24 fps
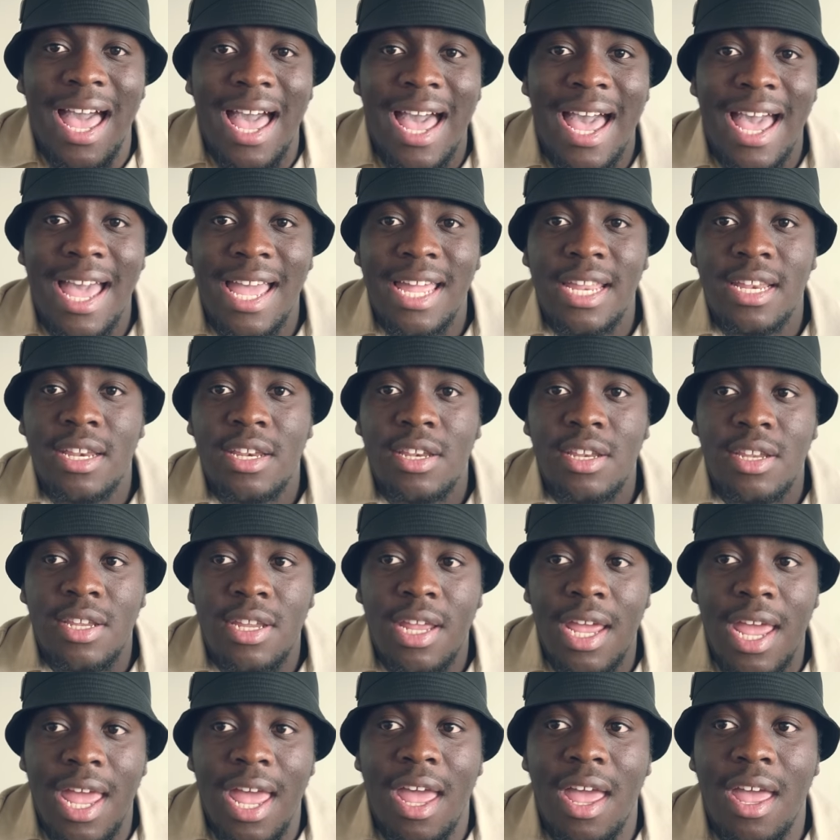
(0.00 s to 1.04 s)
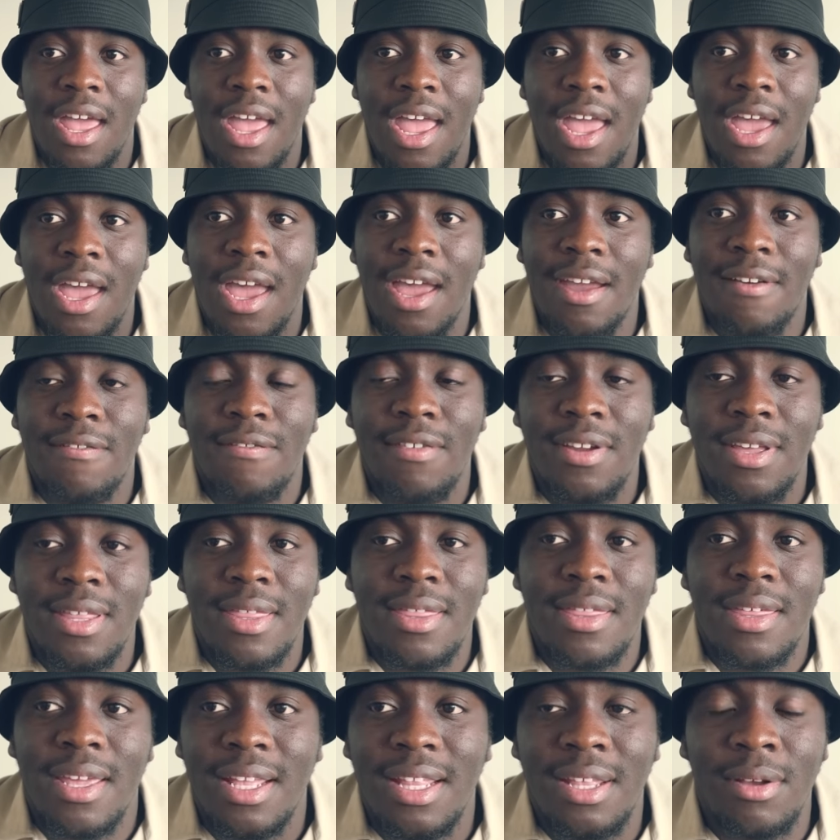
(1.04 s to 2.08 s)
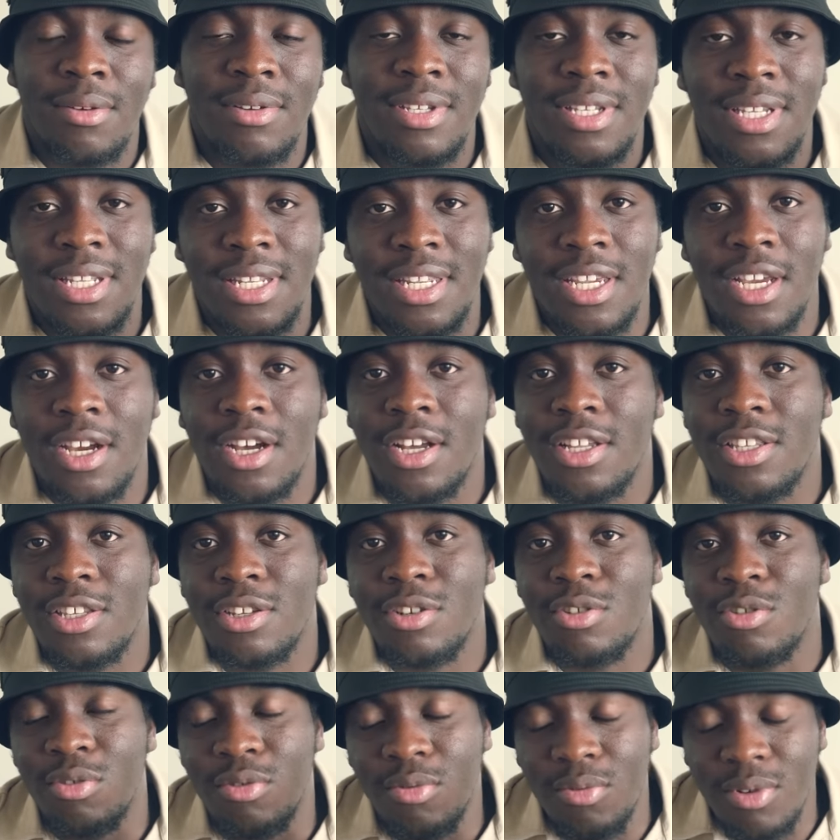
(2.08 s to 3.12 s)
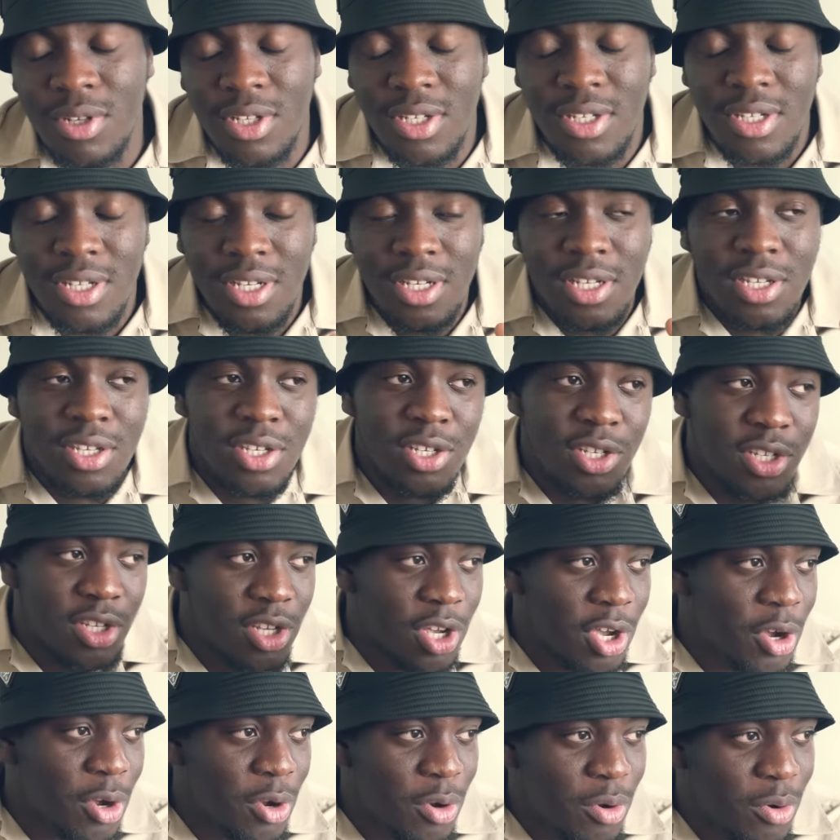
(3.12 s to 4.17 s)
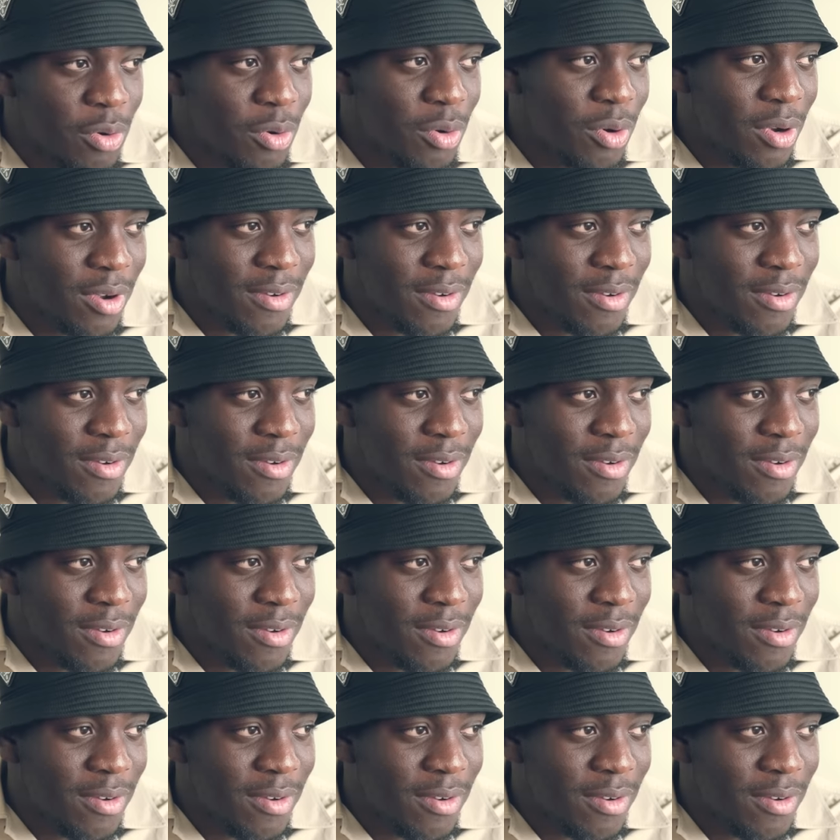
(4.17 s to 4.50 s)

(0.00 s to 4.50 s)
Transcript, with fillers: And everything that was in the article was just so